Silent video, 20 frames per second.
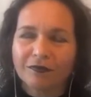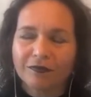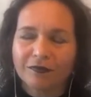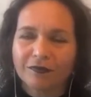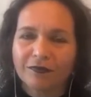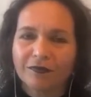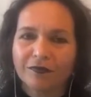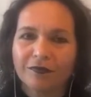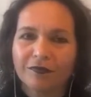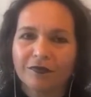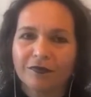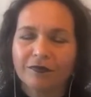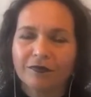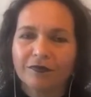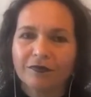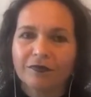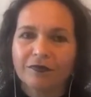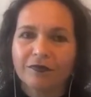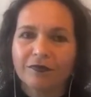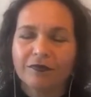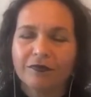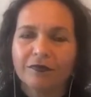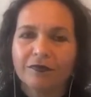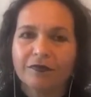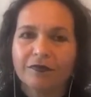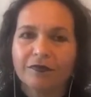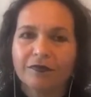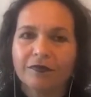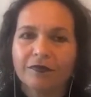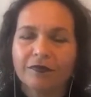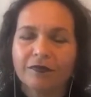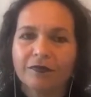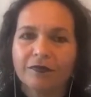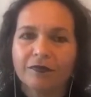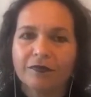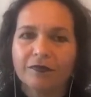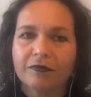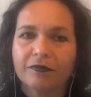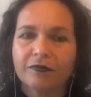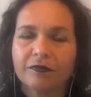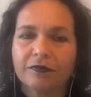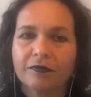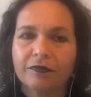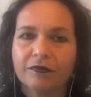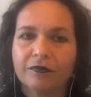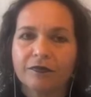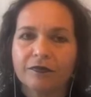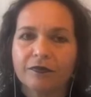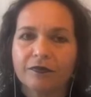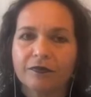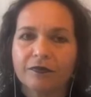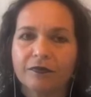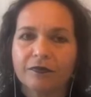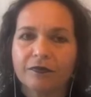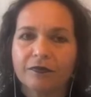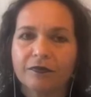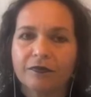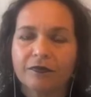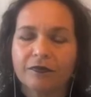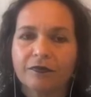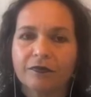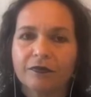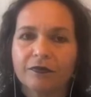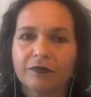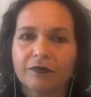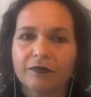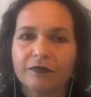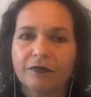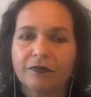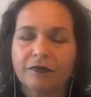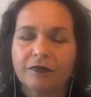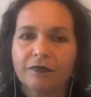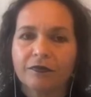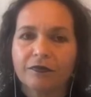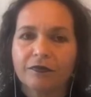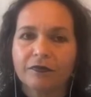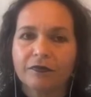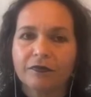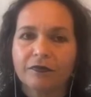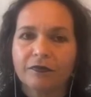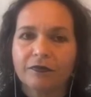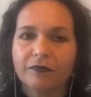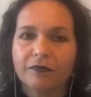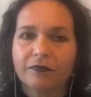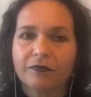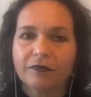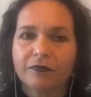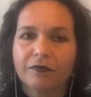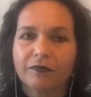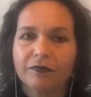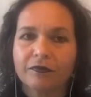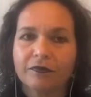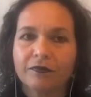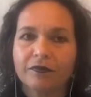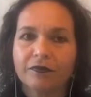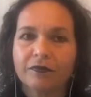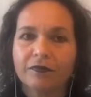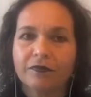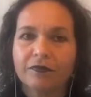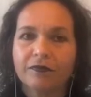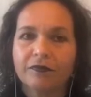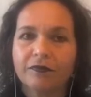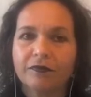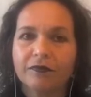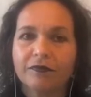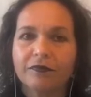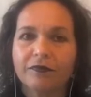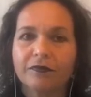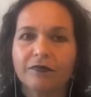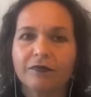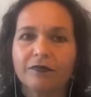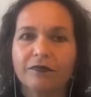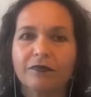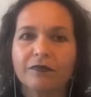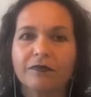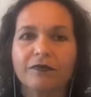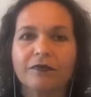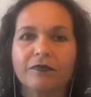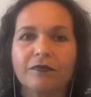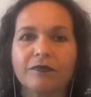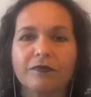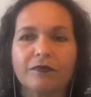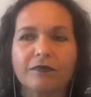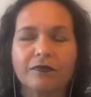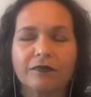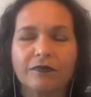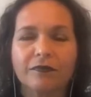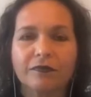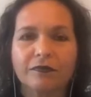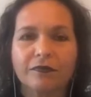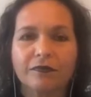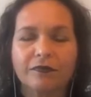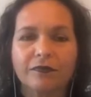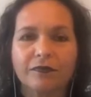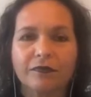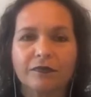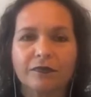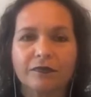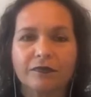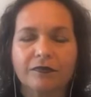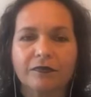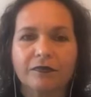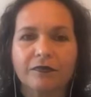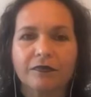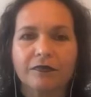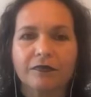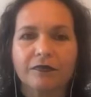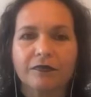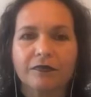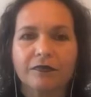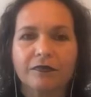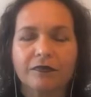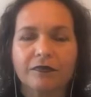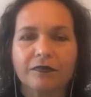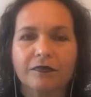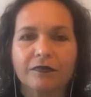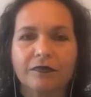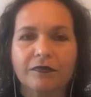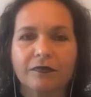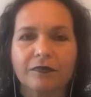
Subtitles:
[no speech]